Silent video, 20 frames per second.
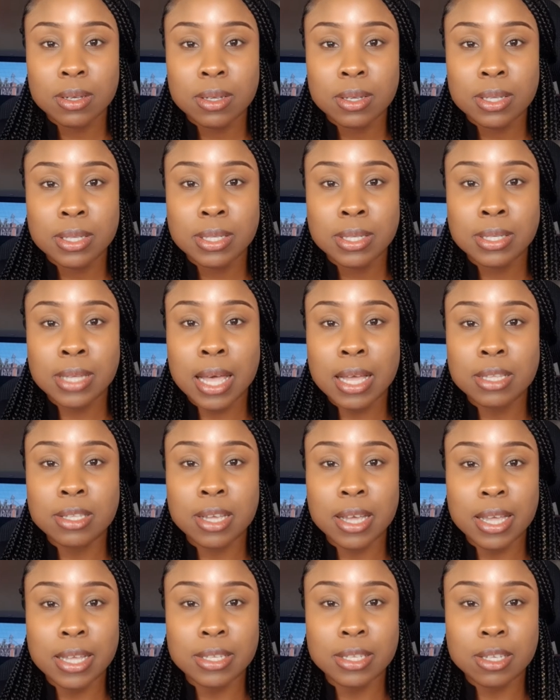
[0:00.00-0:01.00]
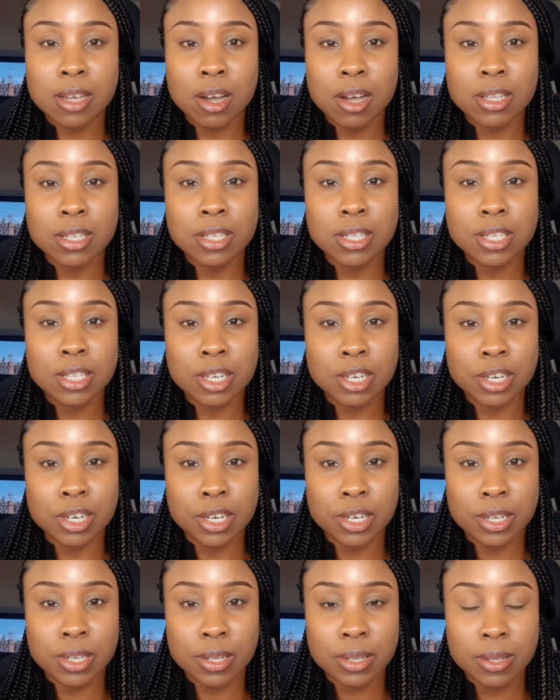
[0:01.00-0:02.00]
sector is
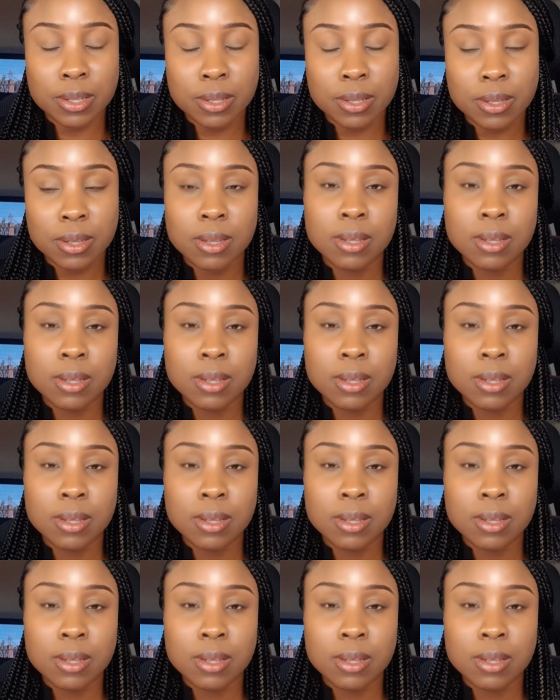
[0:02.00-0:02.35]
concerned,